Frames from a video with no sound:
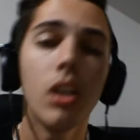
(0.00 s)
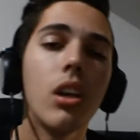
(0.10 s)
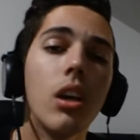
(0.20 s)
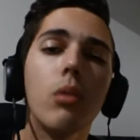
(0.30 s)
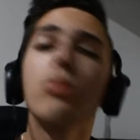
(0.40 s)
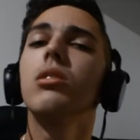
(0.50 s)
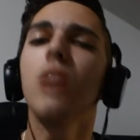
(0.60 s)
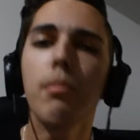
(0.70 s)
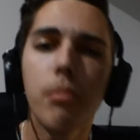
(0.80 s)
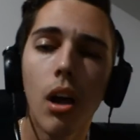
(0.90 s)
Yeah, what's
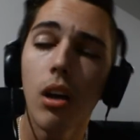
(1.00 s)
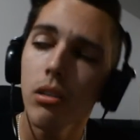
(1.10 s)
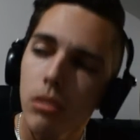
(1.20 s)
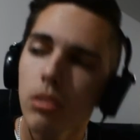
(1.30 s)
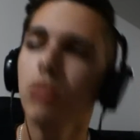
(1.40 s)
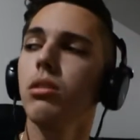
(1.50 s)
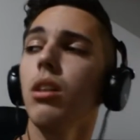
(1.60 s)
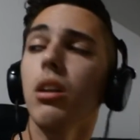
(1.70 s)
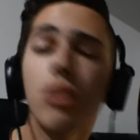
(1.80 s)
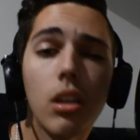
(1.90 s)
up, bro?
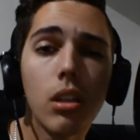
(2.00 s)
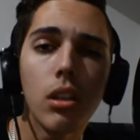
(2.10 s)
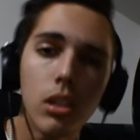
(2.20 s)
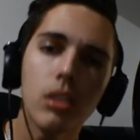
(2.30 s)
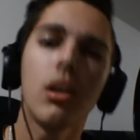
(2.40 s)
Sleek, delete.